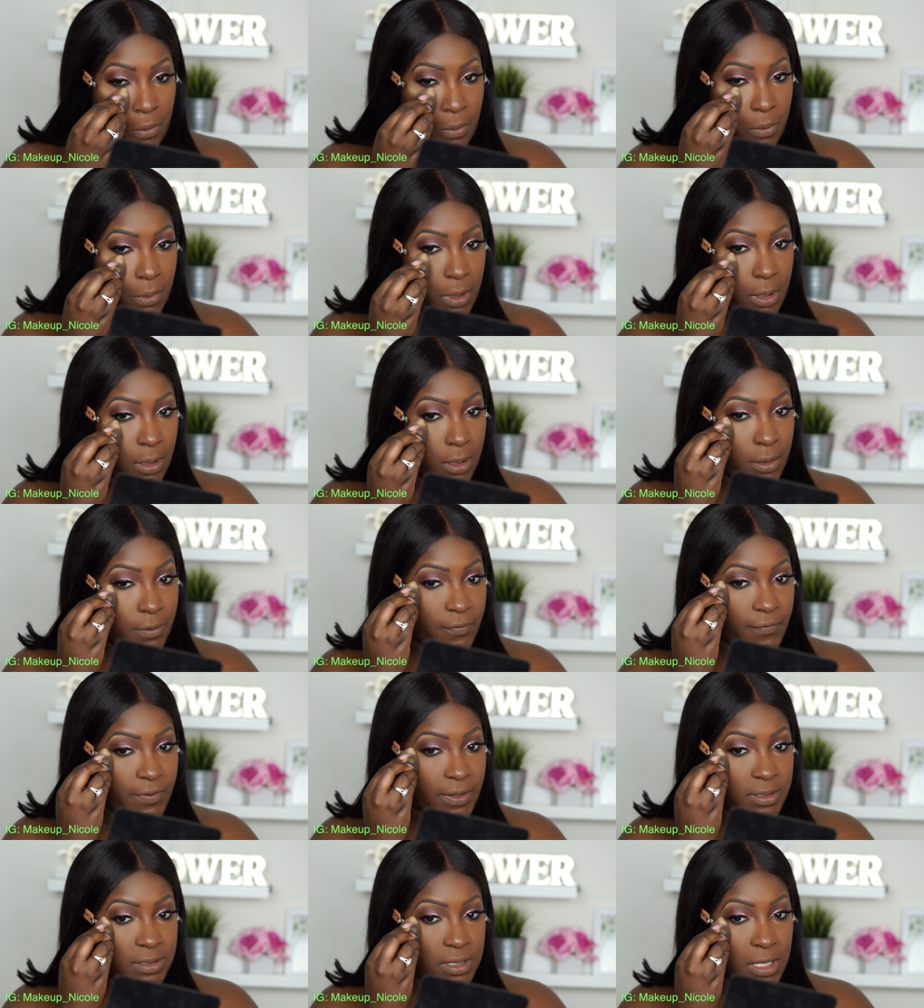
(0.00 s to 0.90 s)
we're gonna
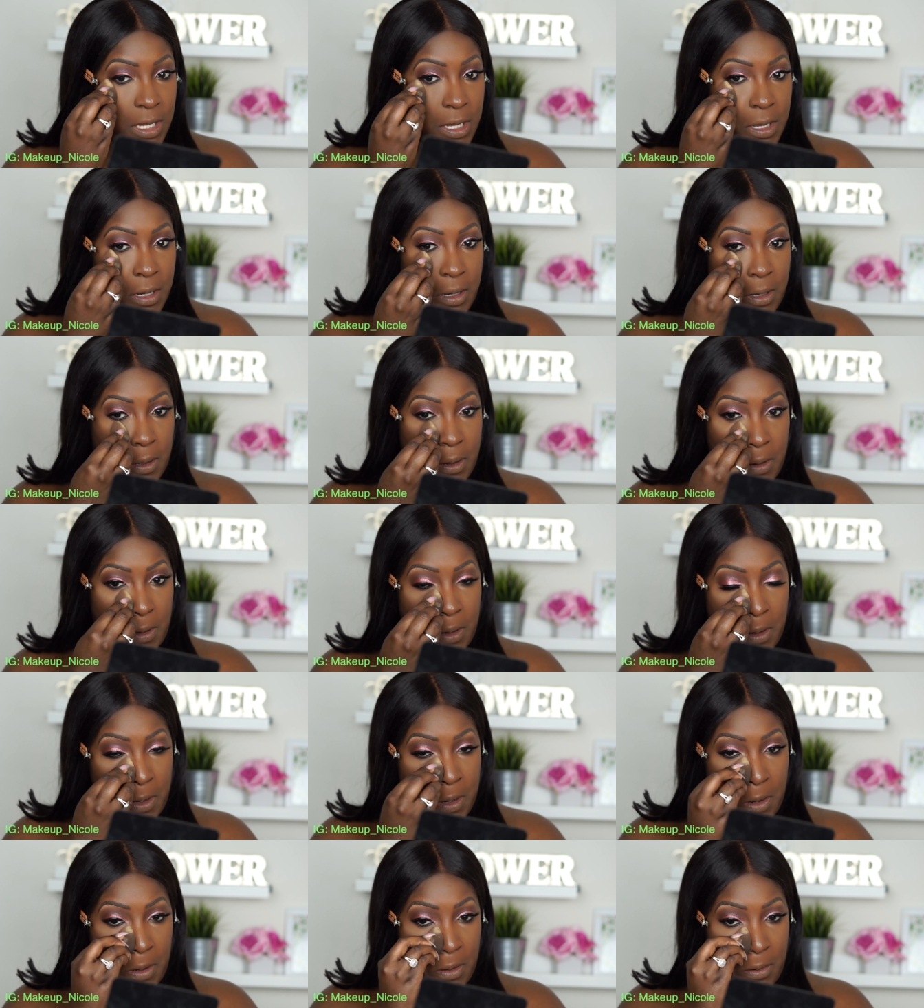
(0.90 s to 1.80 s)
fix that.
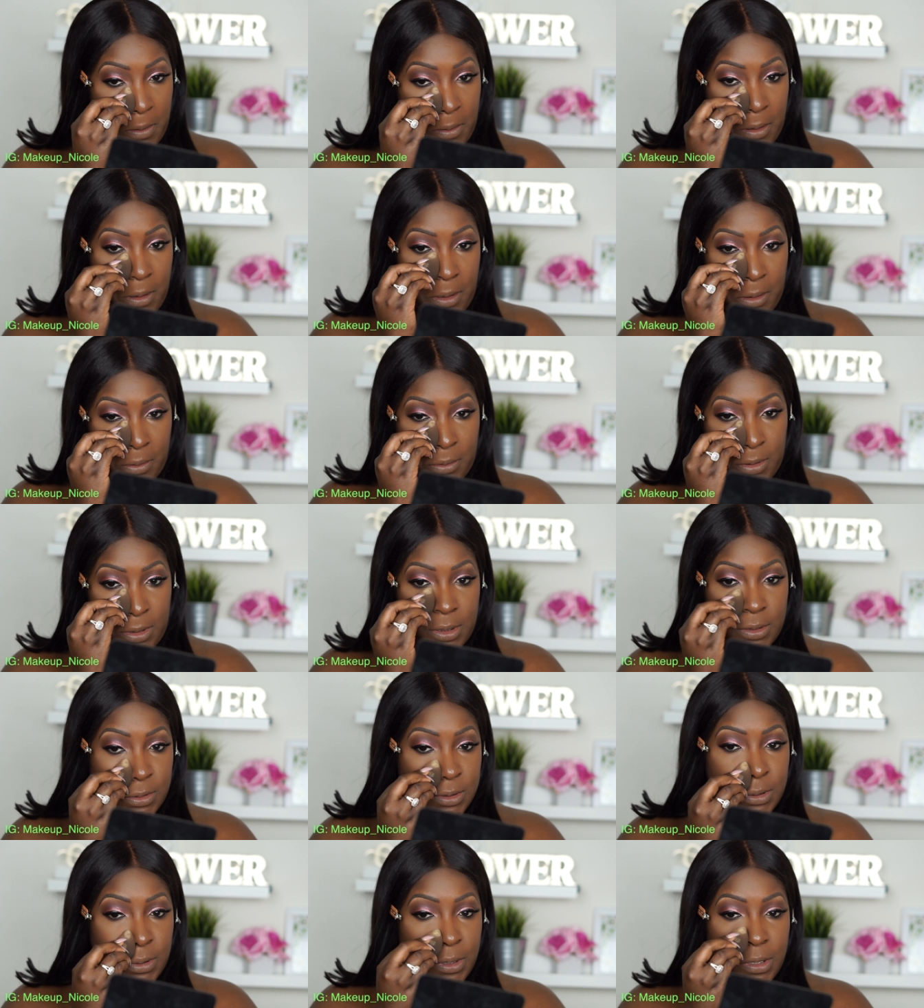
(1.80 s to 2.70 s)

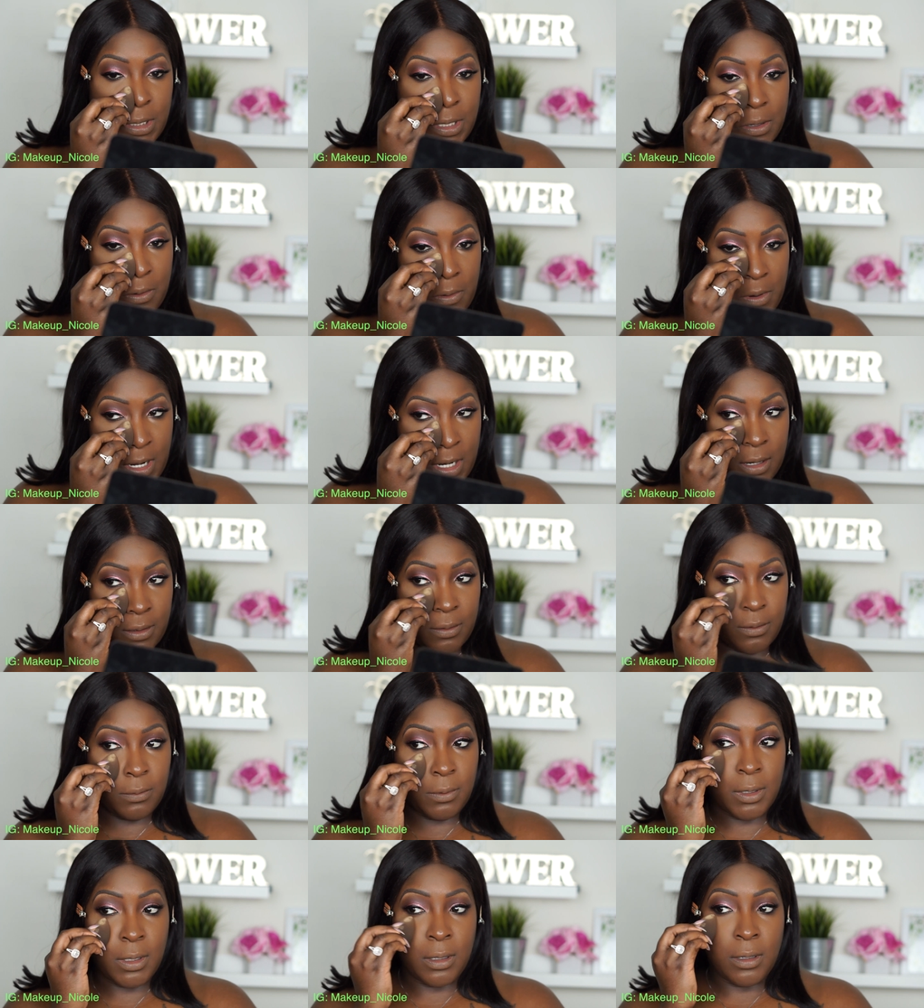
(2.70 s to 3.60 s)
Just turn it
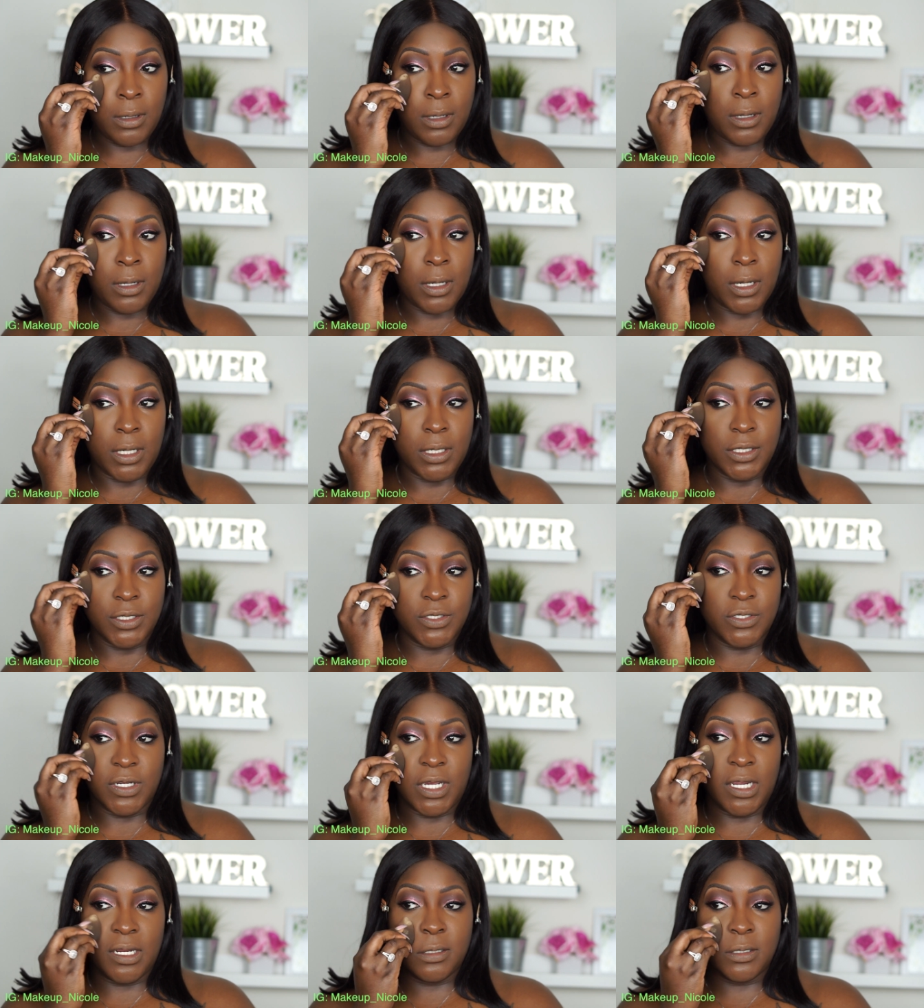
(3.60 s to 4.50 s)
around on a
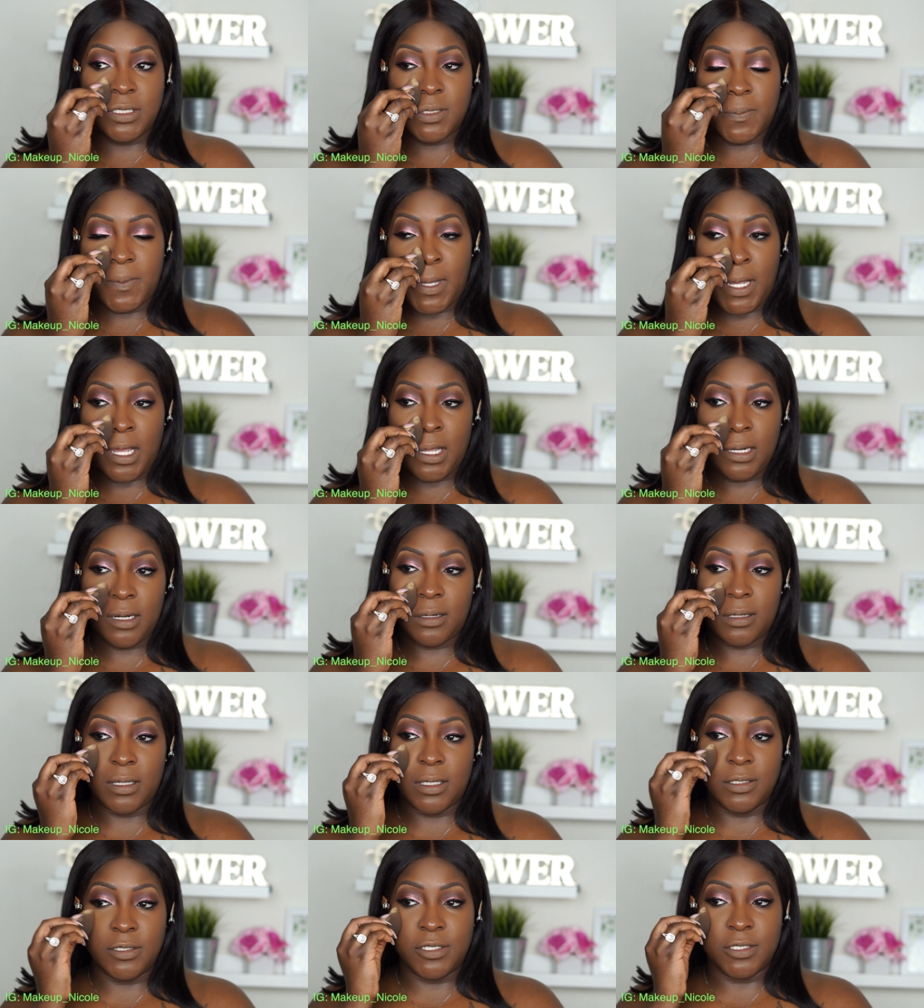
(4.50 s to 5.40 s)
drier spot
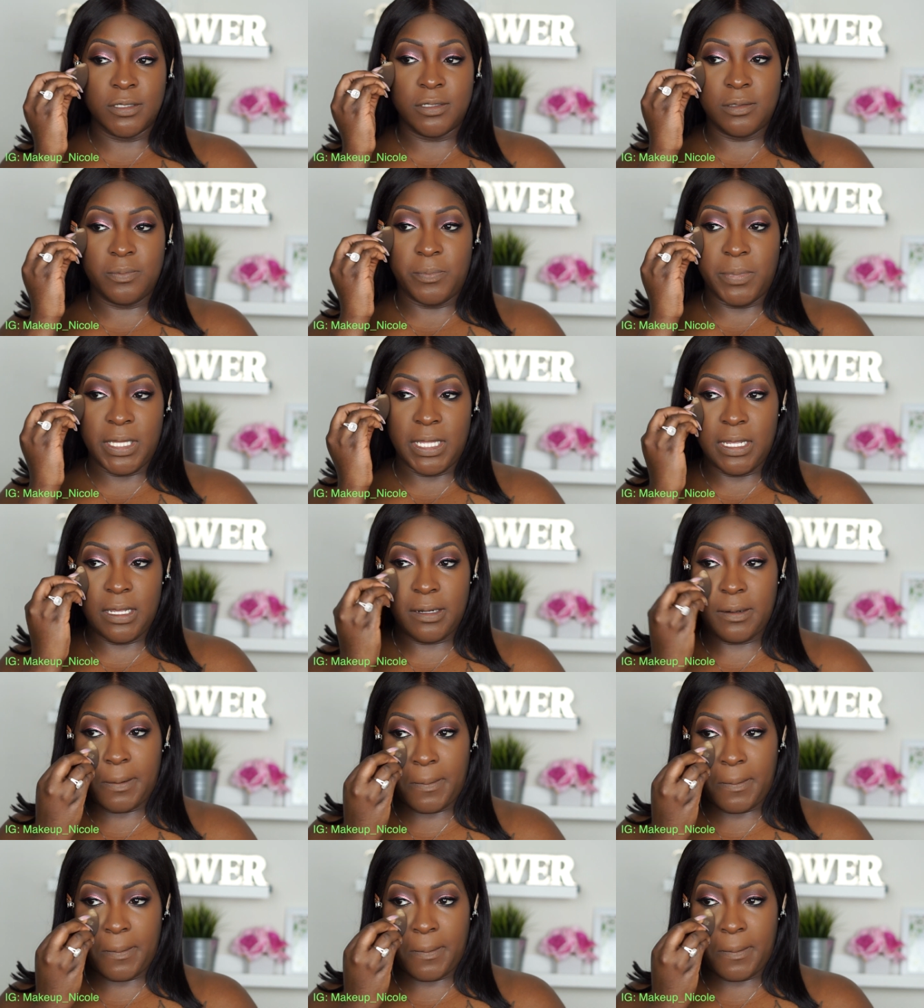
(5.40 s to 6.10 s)
and just blend.